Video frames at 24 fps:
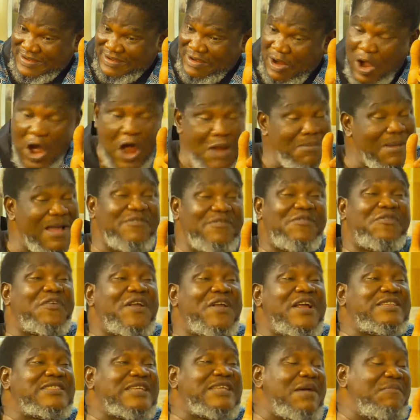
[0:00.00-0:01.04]
All my
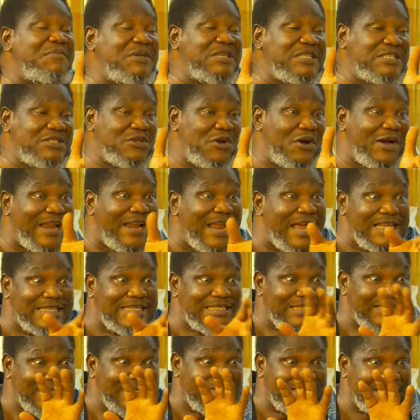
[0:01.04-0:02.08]
friends are busy
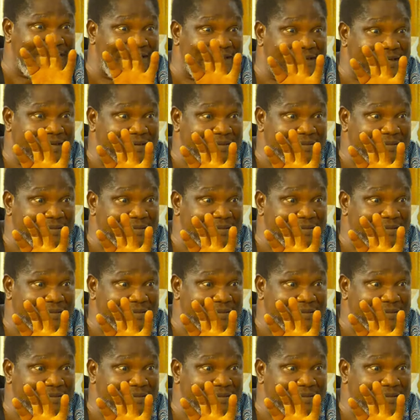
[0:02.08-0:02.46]
organizing